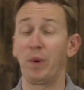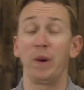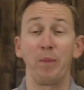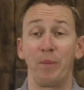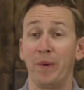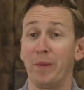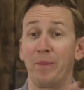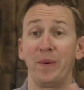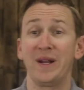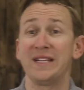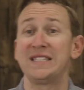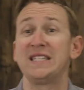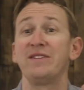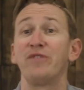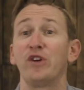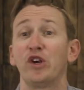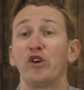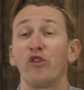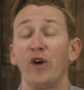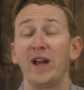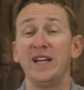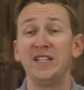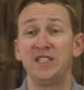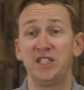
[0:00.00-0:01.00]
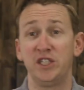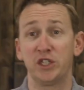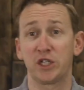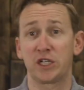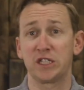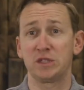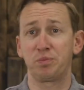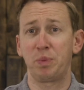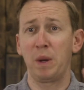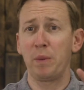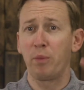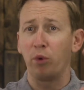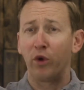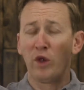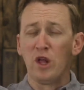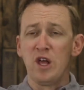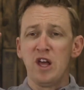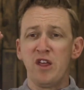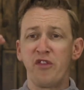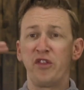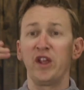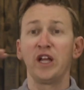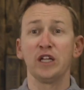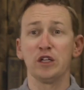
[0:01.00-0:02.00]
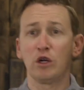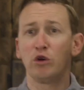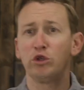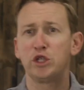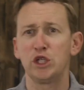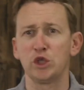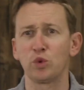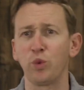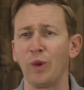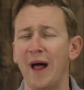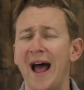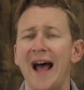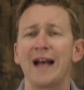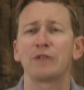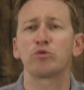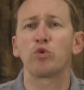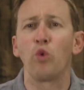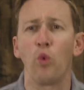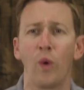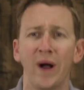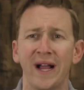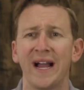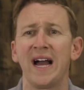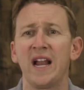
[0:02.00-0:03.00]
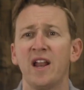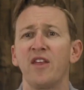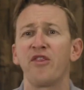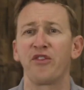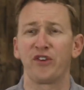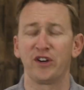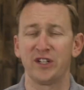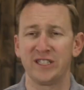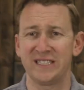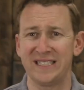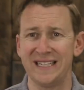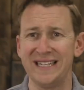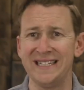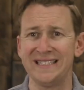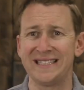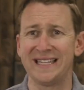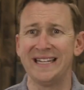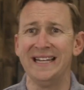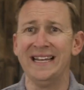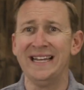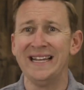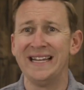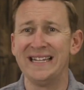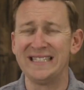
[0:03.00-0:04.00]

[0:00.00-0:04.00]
But it's even crazier because theologians will ask, well, what kind of thirst is it?